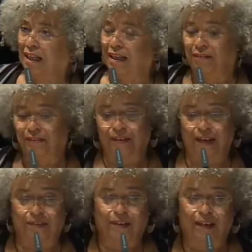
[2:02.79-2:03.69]

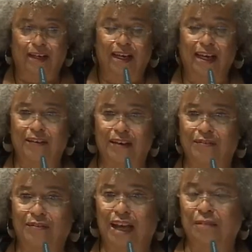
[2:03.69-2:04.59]

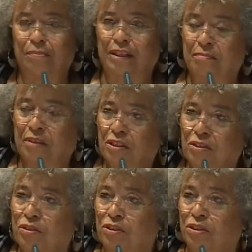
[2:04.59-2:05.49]
have not been
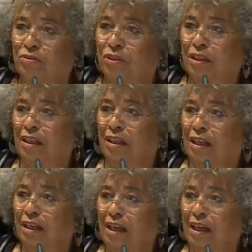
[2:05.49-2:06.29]
immune to the